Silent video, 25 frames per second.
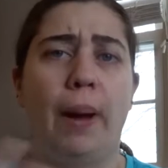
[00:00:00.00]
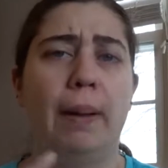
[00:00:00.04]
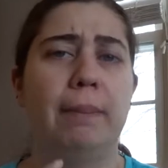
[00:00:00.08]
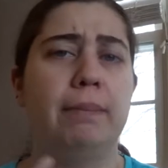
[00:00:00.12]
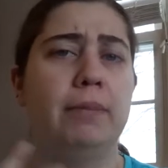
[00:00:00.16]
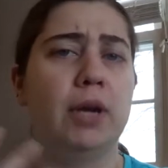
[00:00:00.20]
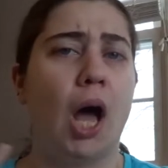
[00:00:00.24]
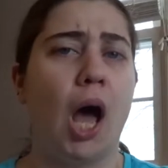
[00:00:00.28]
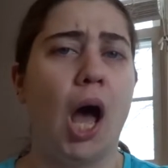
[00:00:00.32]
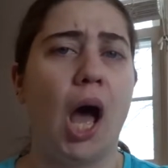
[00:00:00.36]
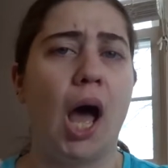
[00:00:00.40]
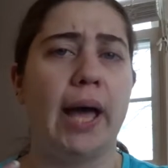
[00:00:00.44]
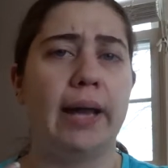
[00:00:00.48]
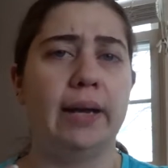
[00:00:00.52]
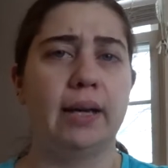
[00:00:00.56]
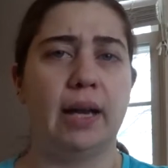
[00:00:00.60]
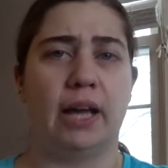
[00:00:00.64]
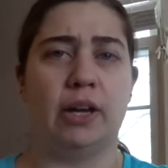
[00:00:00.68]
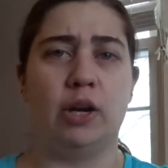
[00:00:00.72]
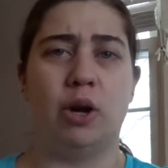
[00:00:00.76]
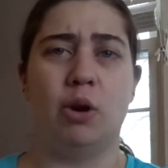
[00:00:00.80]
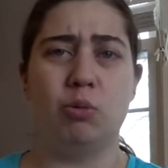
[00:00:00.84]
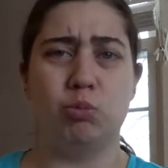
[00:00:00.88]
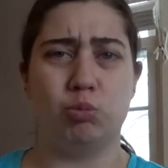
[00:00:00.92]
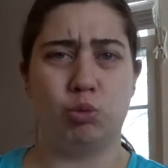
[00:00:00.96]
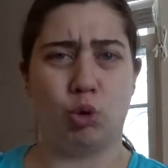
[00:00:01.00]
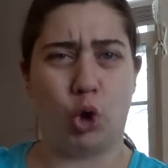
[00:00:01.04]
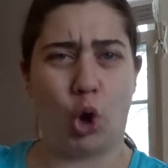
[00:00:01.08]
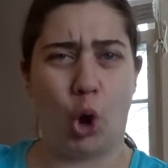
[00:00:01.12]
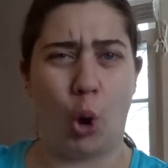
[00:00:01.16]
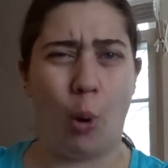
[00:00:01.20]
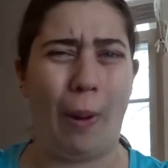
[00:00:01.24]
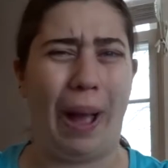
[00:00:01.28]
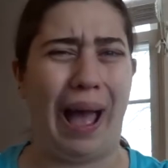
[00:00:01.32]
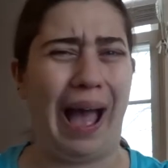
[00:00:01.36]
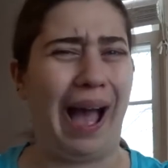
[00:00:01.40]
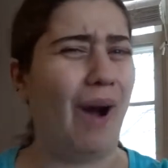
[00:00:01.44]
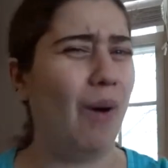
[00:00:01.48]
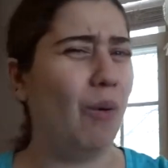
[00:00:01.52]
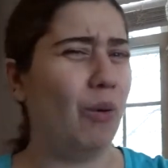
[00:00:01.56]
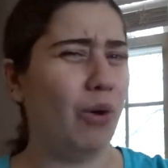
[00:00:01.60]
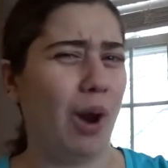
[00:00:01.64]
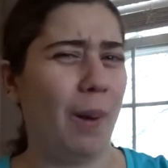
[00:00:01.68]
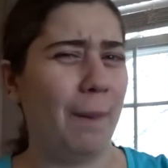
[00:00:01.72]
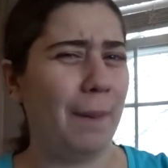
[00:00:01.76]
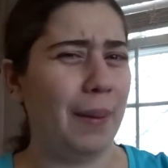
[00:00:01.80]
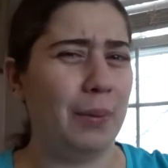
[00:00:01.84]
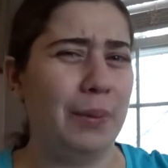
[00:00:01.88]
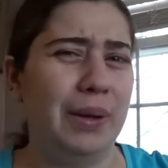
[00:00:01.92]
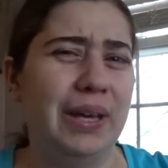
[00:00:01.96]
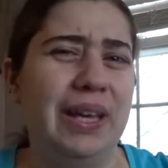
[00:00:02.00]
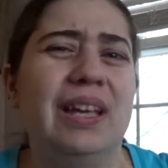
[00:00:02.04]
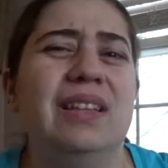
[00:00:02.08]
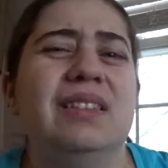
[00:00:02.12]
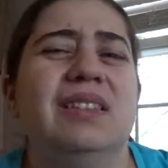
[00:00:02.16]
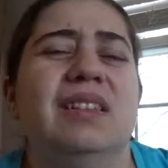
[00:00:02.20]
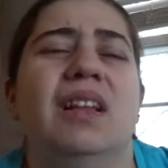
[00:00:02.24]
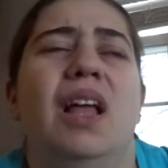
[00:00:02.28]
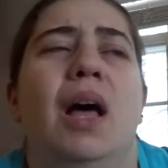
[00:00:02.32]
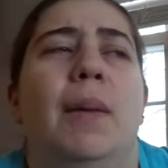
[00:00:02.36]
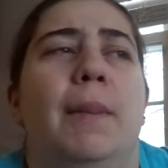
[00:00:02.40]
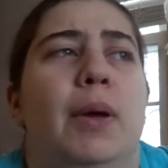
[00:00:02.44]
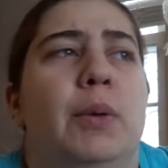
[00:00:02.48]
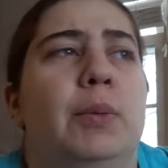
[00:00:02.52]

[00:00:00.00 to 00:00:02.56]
I don't go out on my weekends a lot.